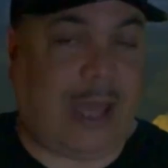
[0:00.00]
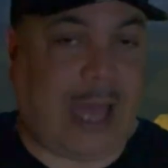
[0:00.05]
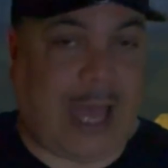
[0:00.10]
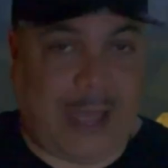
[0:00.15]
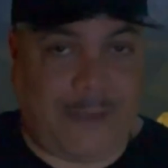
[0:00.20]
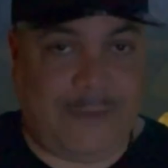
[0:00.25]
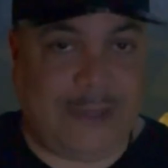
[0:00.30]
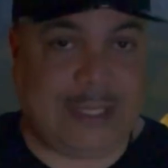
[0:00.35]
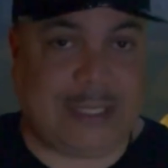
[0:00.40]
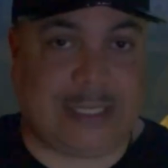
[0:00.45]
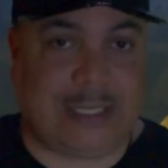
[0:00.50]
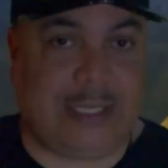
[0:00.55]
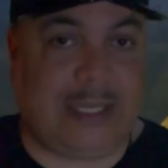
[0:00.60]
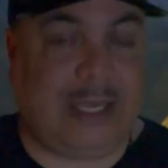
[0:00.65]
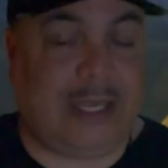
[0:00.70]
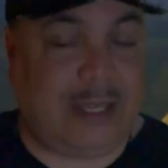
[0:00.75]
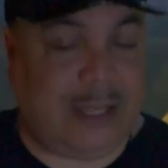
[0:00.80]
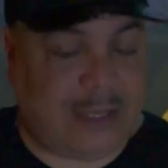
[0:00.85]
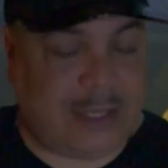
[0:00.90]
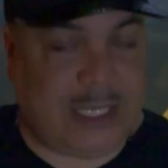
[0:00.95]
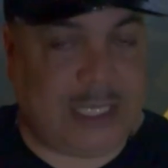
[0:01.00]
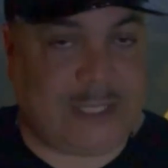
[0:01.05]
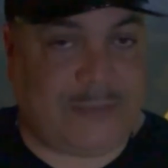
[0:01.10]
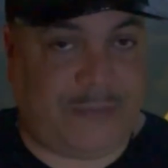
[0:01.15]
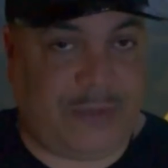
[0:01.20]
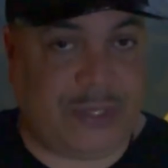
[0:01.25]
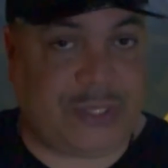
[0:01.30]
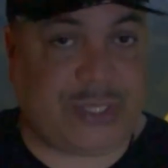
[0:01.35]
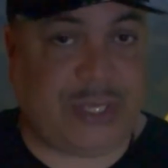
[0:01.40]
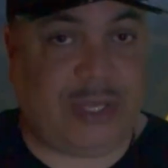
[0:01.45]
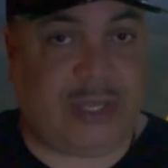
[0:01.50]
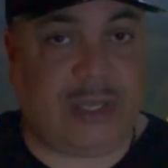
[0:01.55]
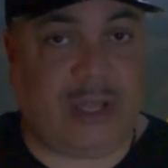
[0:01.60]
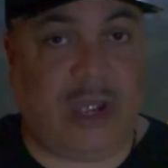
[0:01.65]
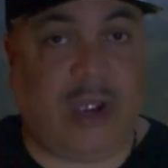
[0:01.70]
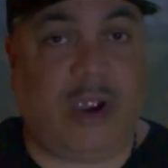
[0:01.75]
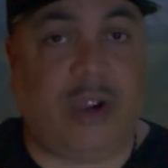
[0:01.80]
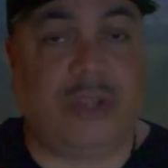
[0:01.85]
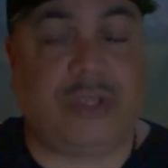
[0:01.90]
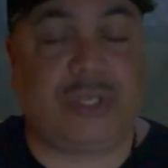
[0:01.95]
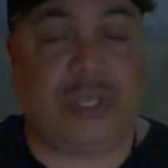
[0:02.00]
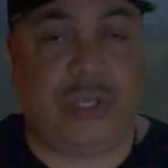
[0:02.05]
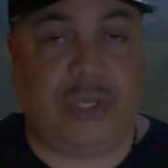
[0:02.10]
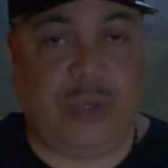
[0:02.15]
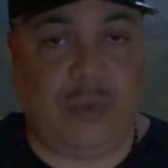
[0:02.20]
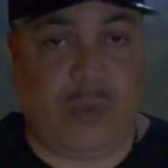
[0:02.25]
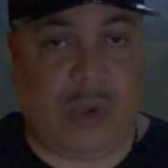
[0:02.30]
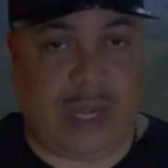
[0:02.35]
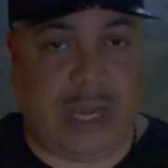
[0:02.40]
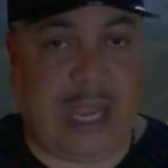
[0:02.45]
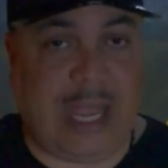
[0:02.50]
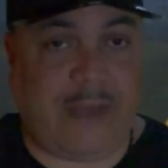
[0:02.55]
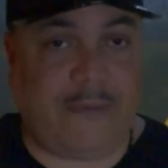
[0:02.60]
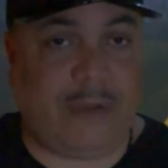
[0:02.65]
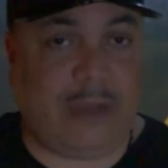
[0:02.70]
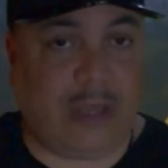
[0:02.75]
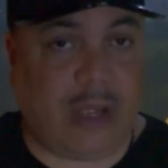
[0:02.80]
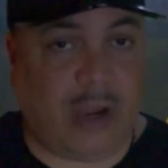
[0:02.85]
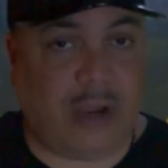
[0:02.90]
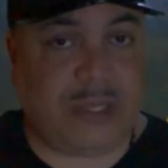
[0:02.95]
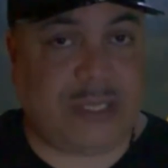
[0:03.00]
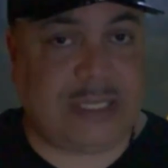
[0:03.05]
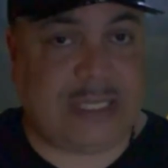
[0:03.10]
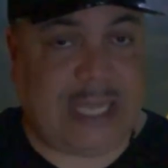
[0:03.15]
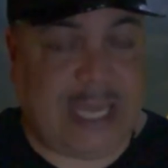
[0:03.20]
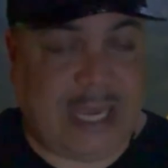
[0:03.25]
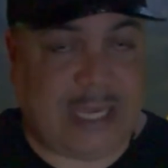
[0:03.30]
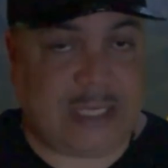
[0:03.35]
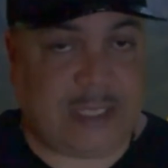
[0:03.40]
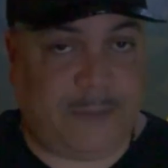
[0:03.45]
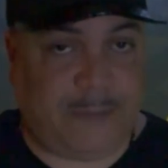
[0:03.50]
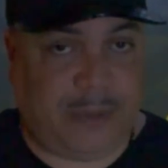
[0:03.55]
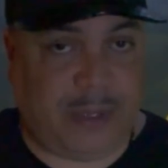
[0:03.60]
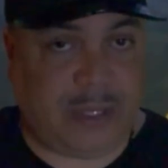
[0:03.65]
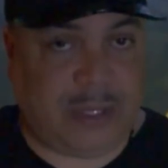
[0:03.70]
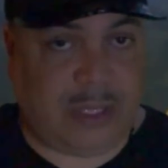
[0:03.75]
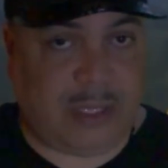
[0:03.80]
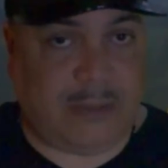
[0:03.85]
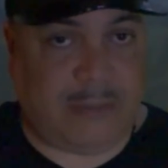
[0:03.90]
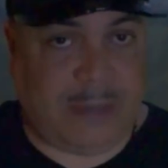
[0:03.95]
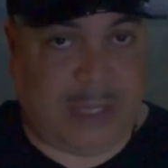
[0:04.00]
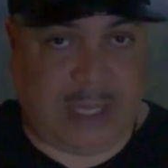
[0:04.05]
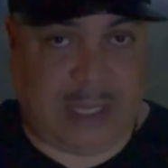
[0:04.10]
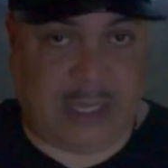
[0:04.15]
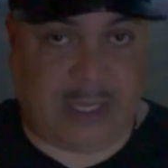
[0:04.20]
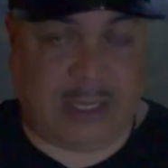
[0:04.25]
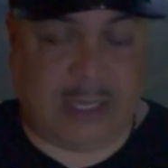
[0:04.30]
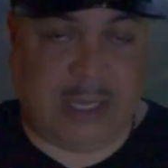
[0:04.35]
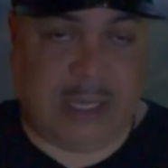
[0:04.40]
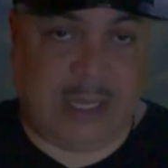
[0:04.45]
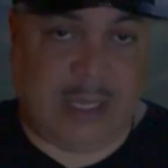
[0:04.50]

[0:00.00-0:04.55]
Obviously, these fish get large. You want to have a large tank to put them in.